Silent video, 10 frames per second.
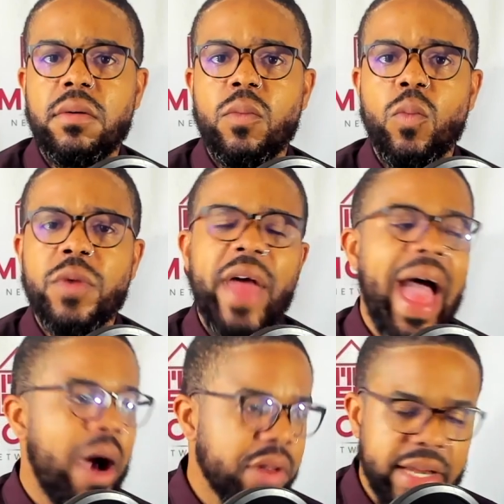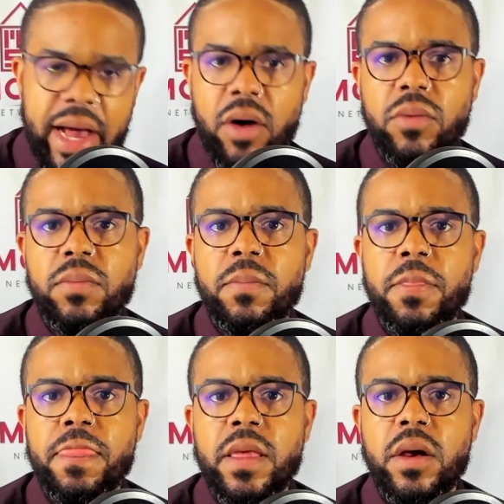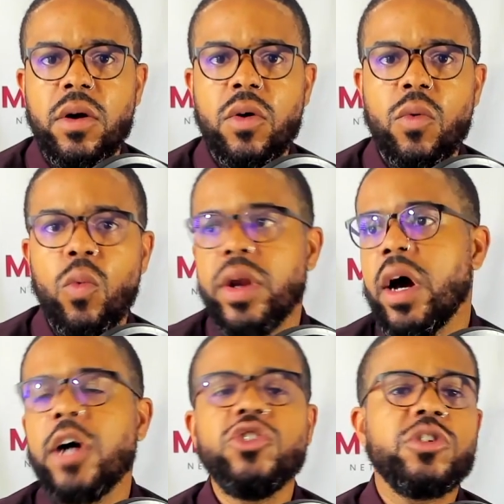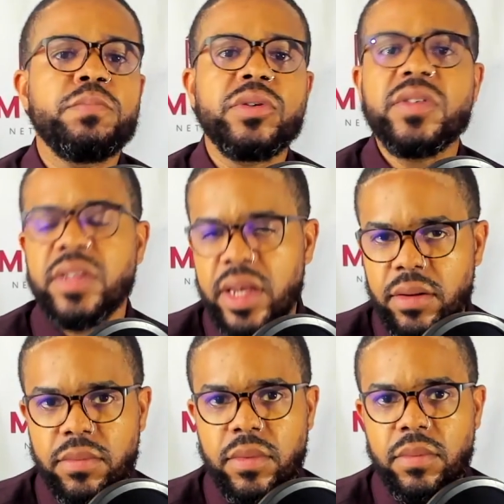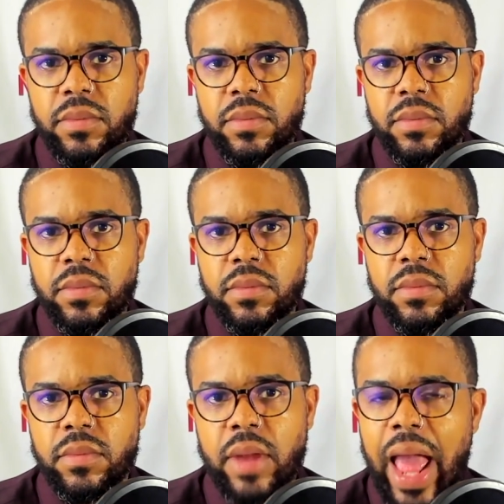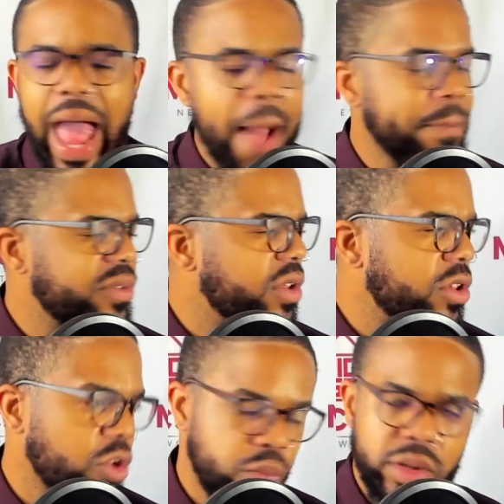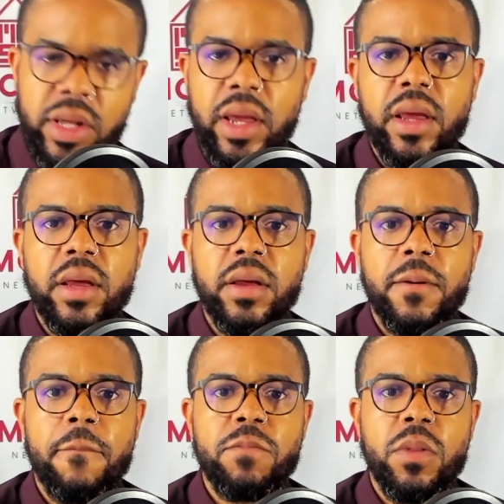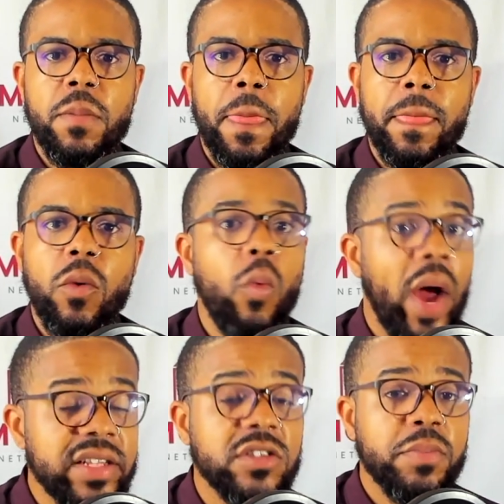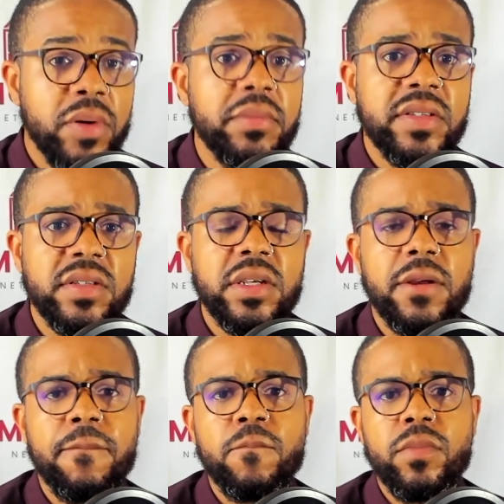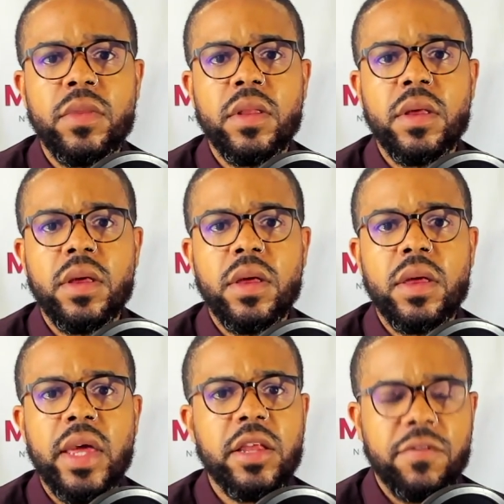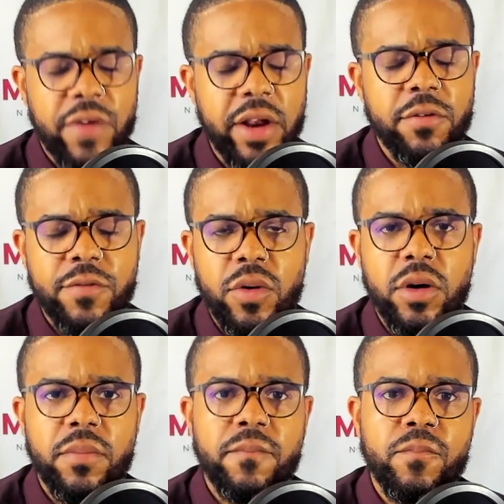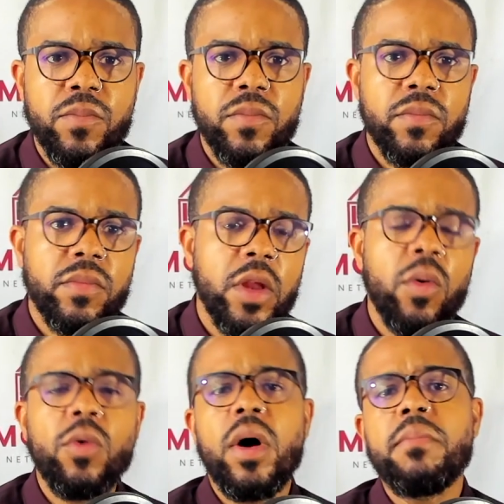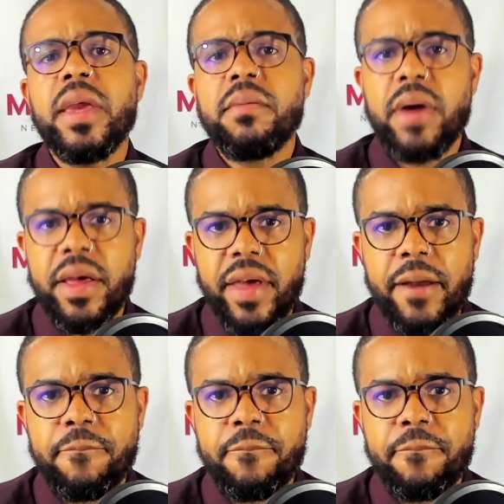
without a doubt, one hundred percent, absolutely white supremacy in its final form. And what do I mean by that?